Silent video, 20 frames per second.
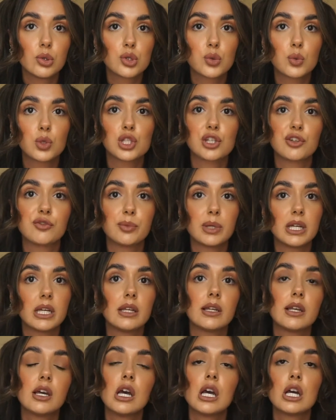which have been
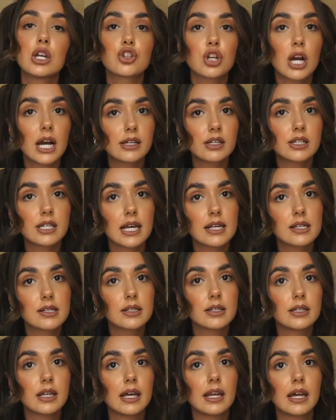tried and
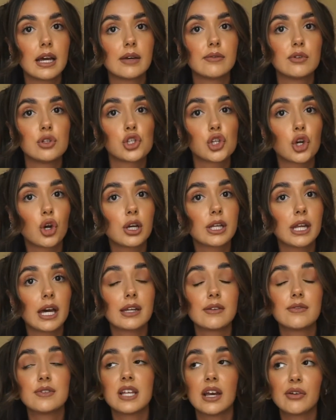tested and I have enjoyed and
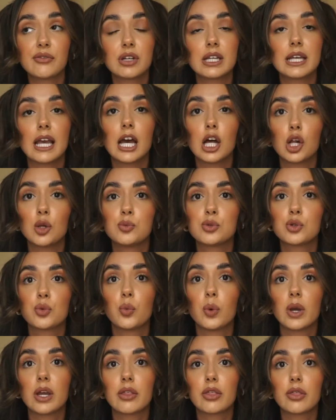have definitely helped
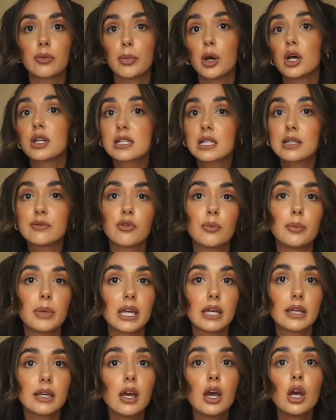with, personally for
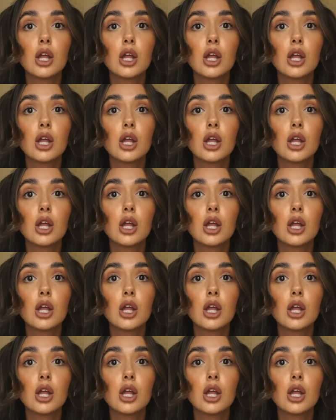me,